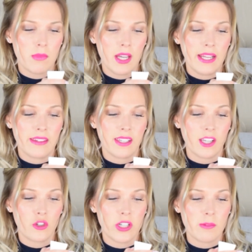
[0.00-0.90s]
It's an
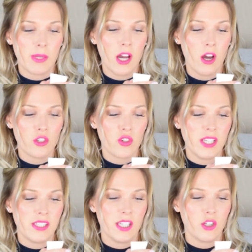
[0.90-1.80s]
incredibly
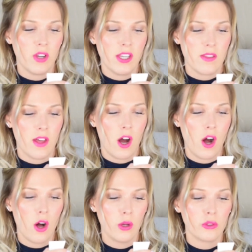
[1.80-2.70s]
hydrating ingredient that
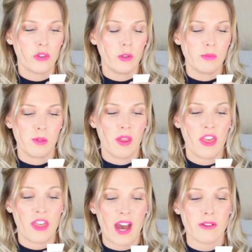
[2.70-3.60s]
holds up to
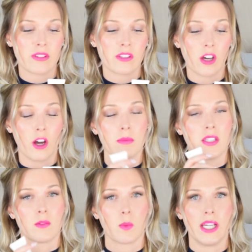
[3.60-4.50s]
1,000 times
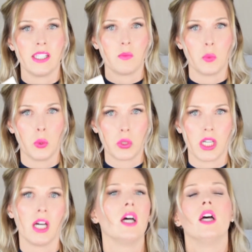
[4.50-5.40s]
its weight in
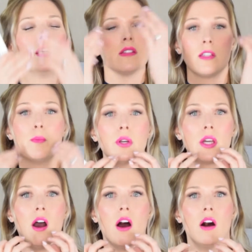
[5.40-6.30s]
water. So you put
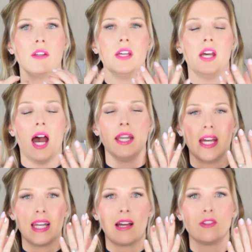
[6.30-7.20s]
it on and it
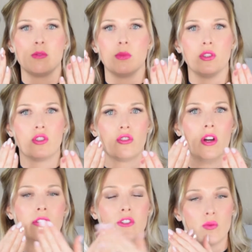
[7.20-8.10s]
allows your
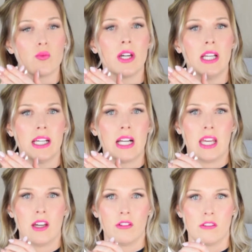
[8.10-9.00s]
moisturiser to really
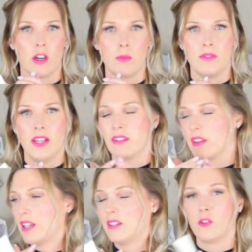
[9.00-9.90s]
cling on top of it. So
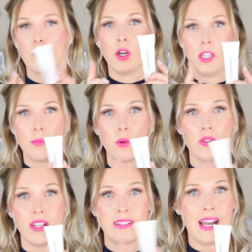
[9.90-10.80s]
this is why you put
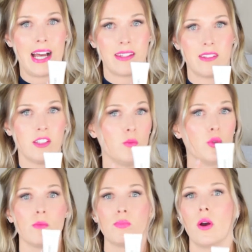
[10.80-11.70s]
this last. You
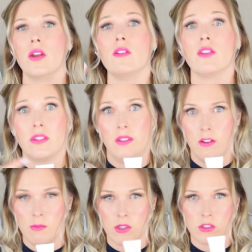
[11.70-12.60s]
wouldn't put another
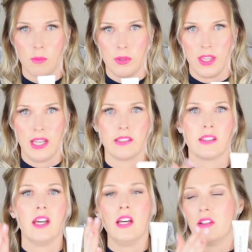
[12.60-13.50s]
serum on top of this.
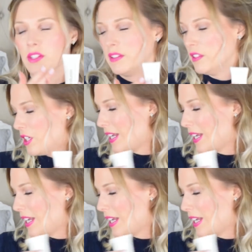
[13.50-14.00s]
This is your